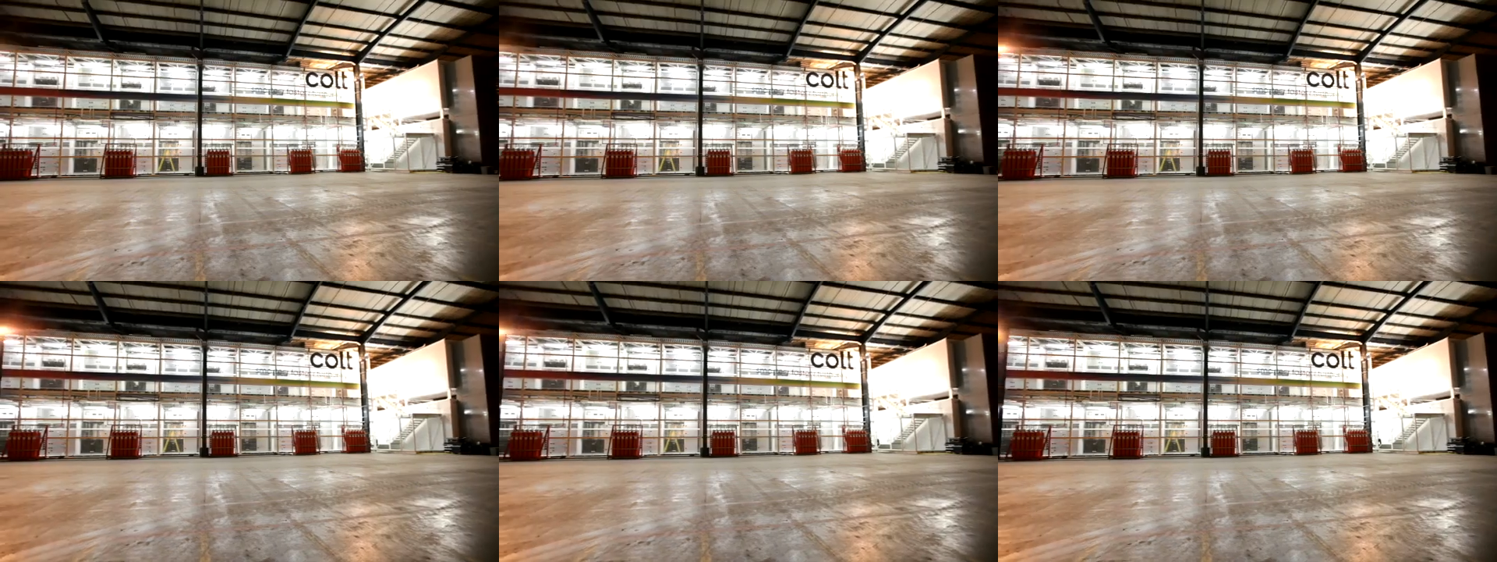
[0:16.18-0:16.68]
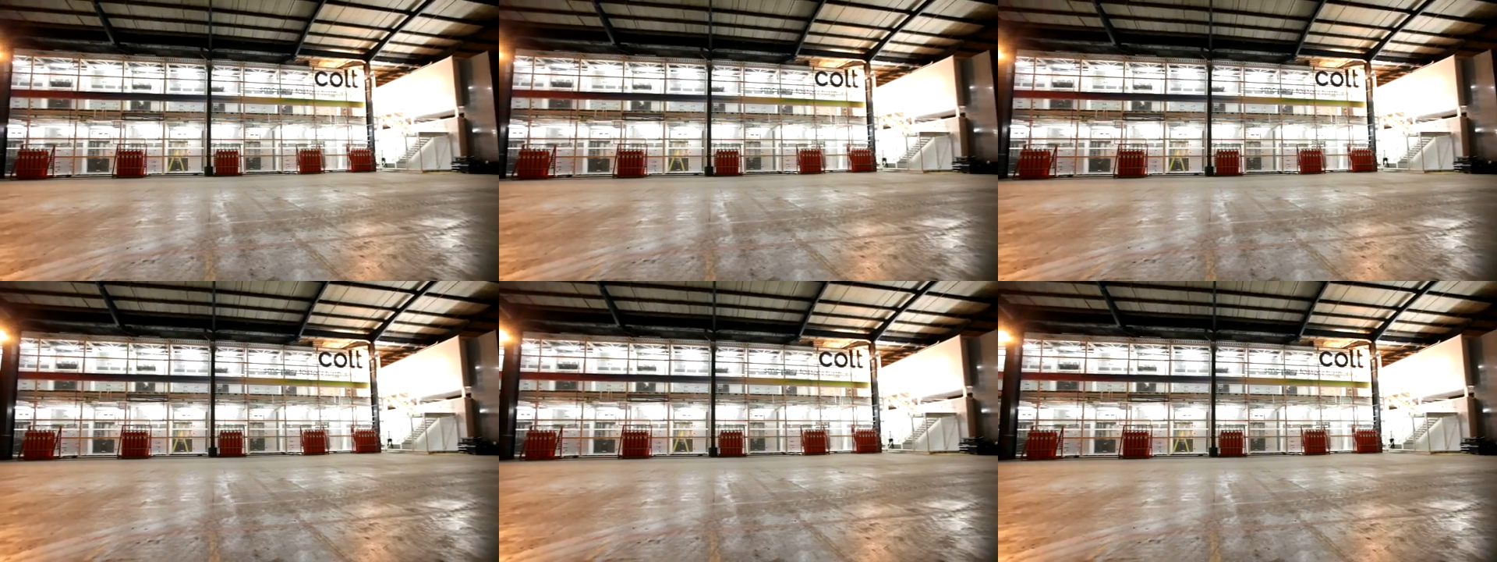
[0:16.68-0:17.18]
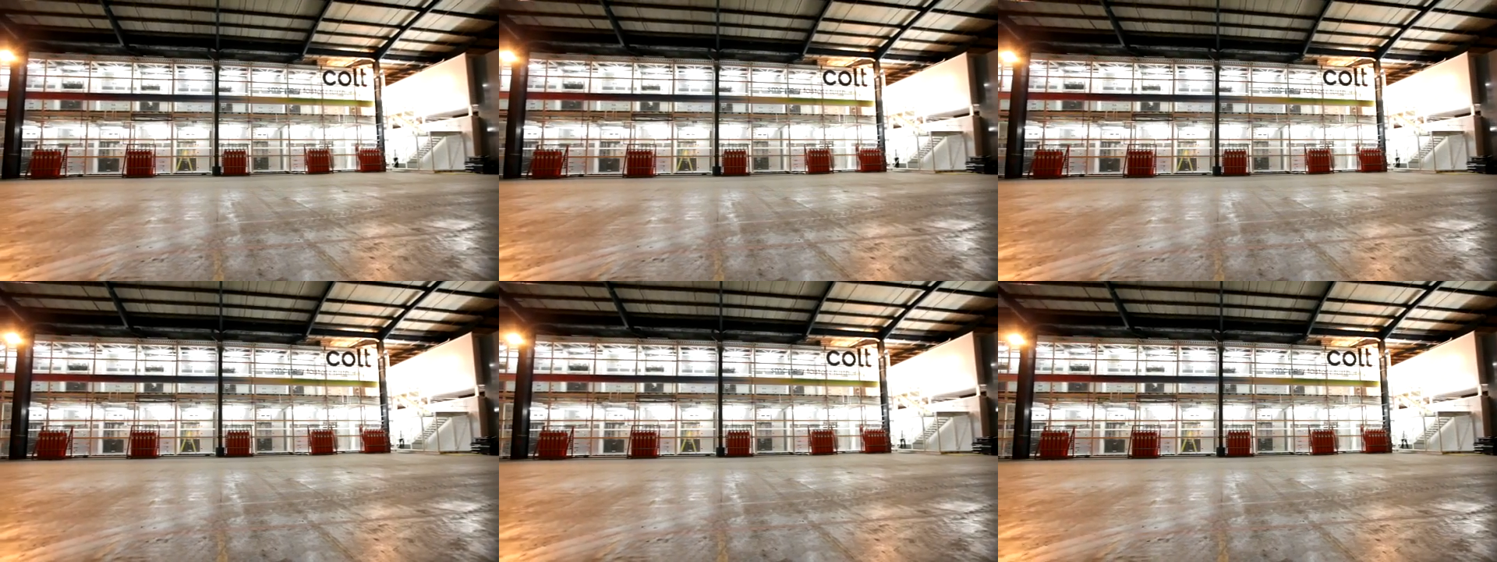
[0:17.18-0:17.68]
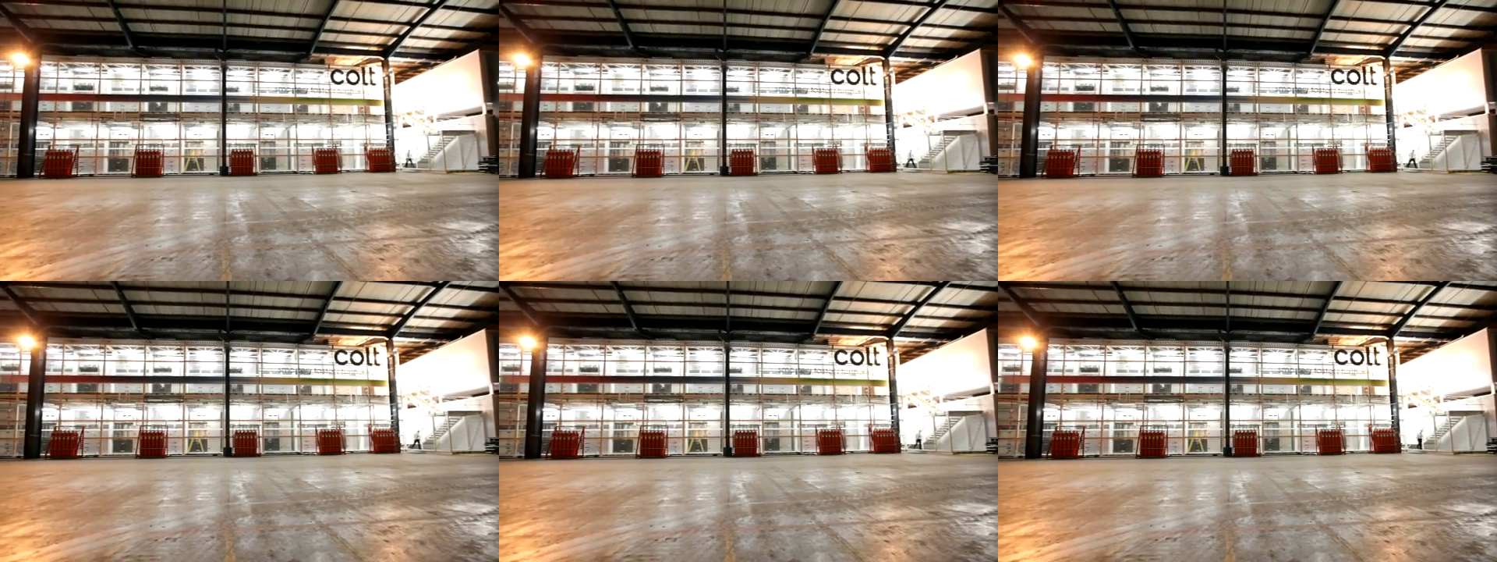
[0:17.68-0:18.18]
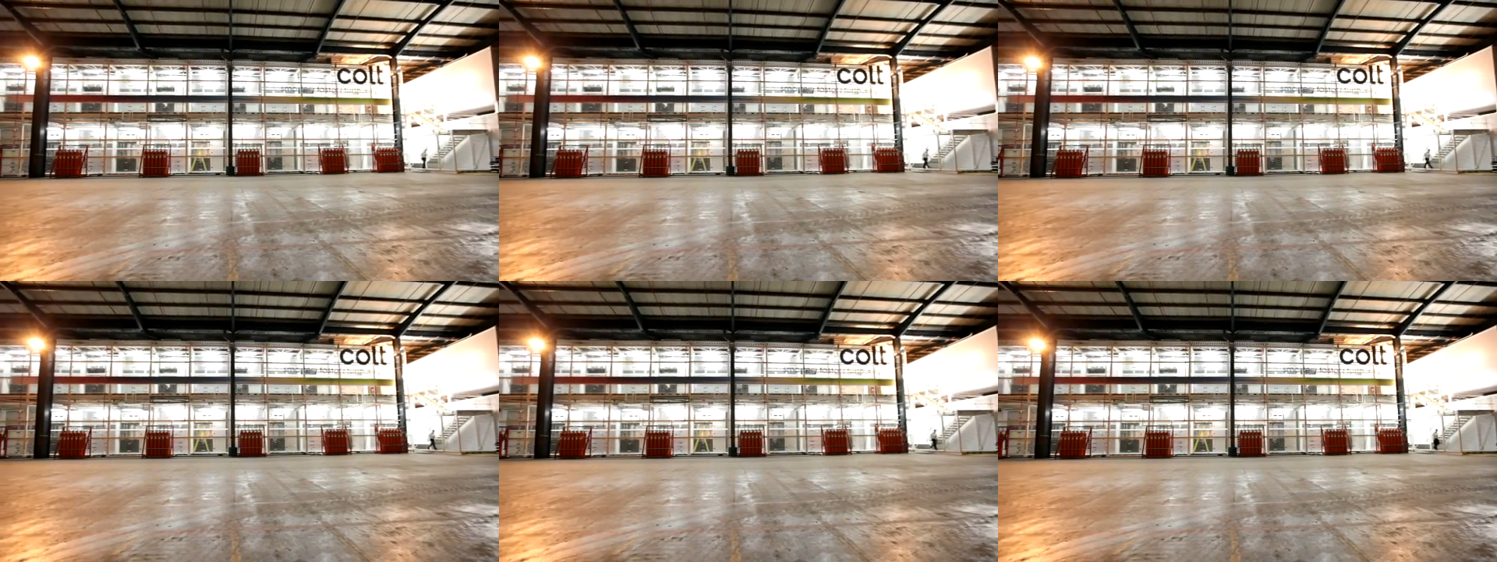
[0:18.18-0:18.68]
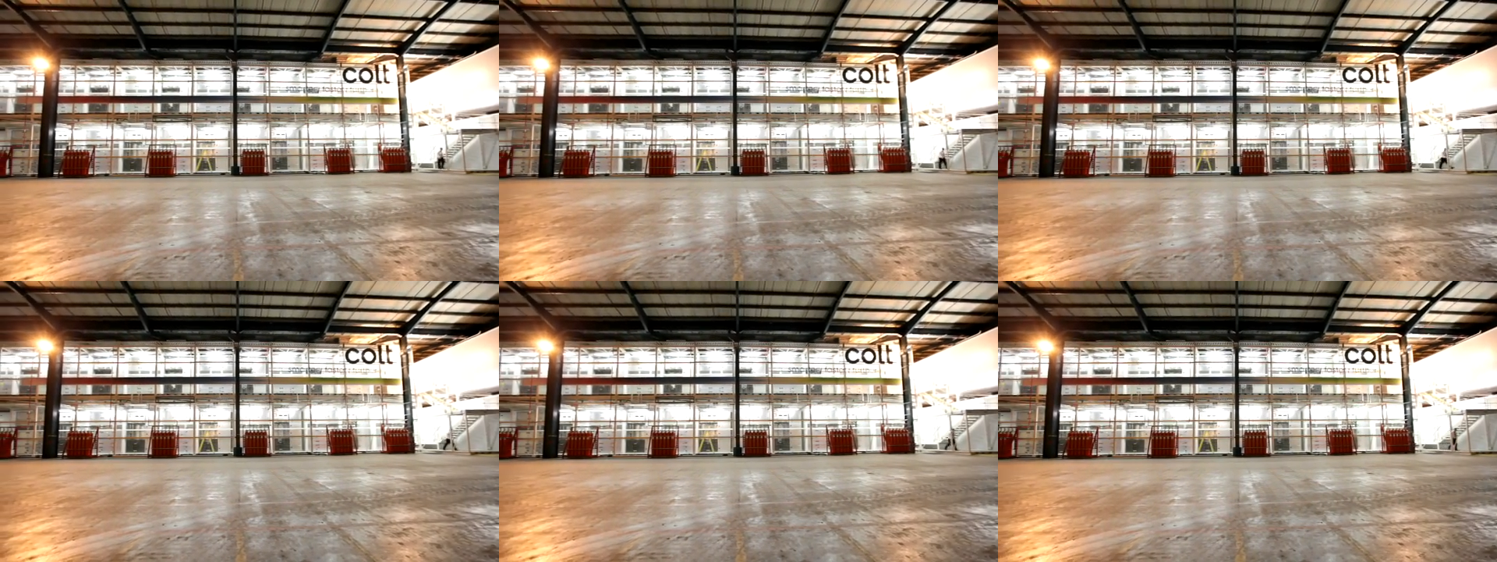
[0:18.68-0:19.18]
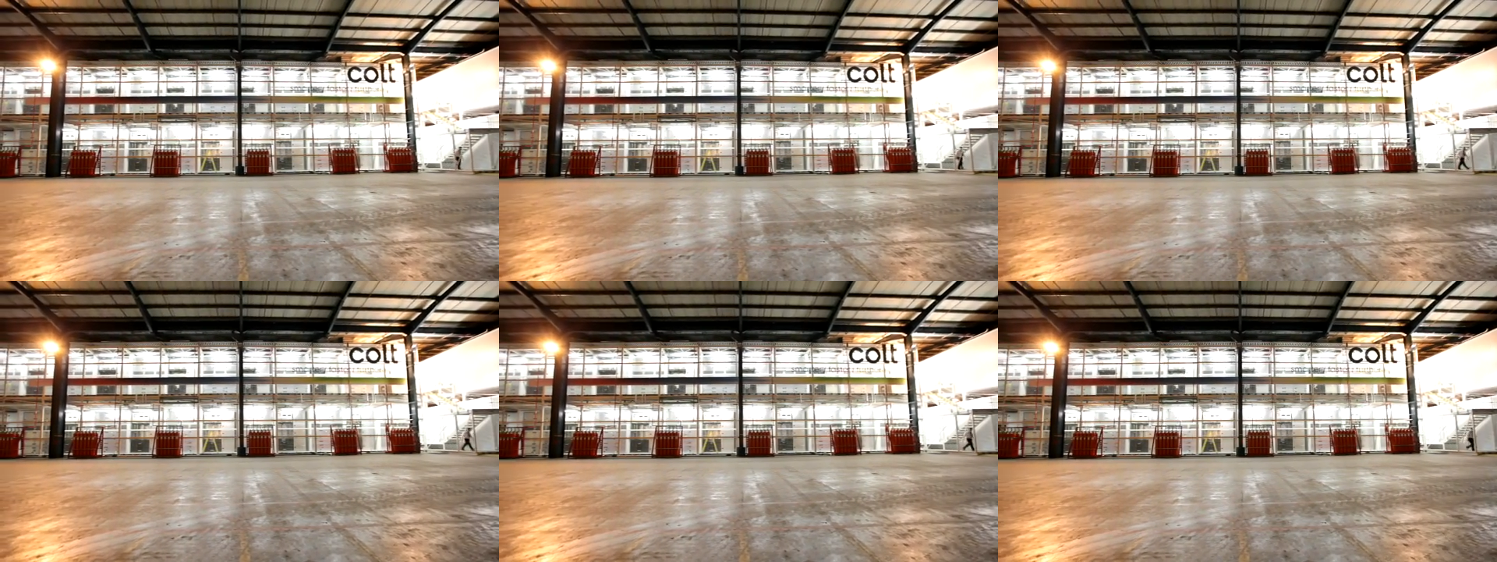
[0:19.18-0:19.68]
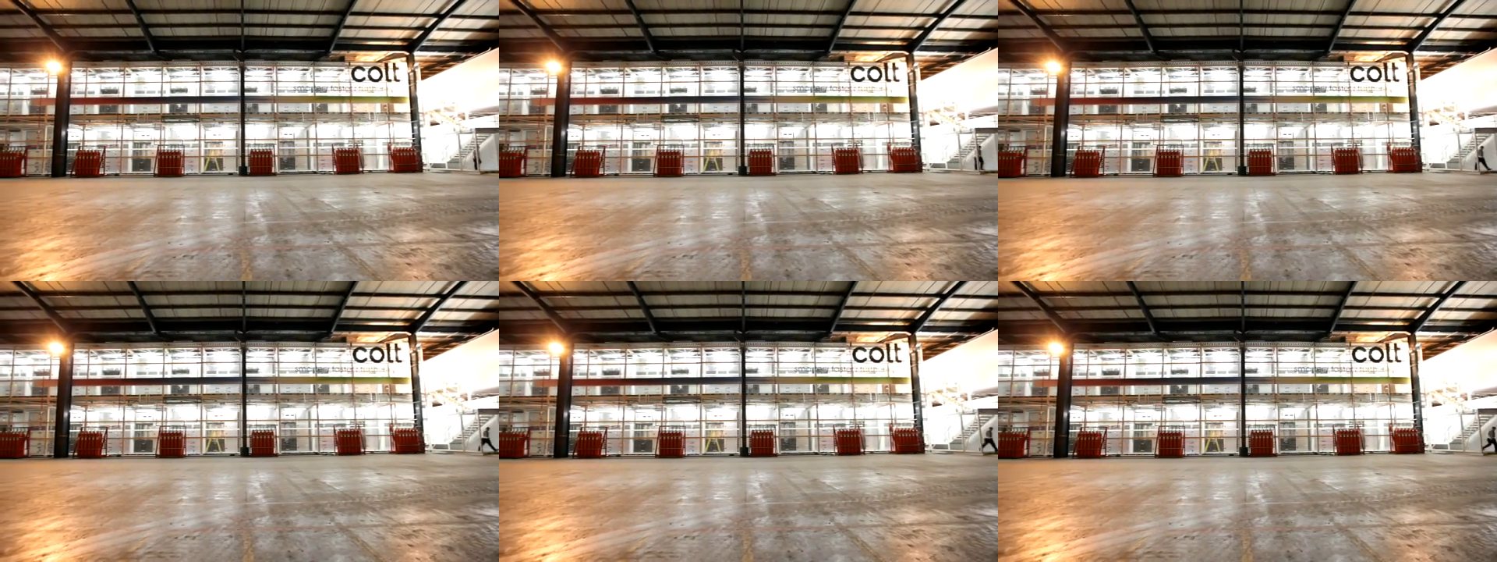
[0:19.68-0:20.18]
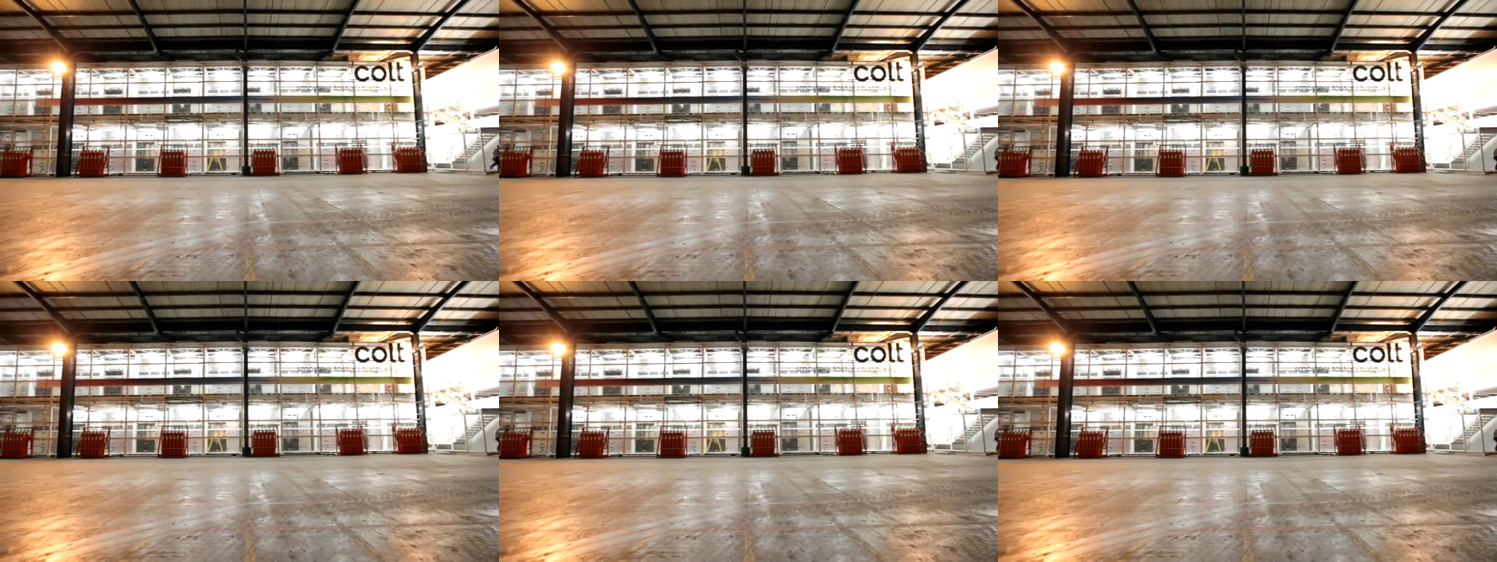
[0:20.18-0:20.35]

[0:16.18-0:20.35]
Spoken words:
(no speaker visible)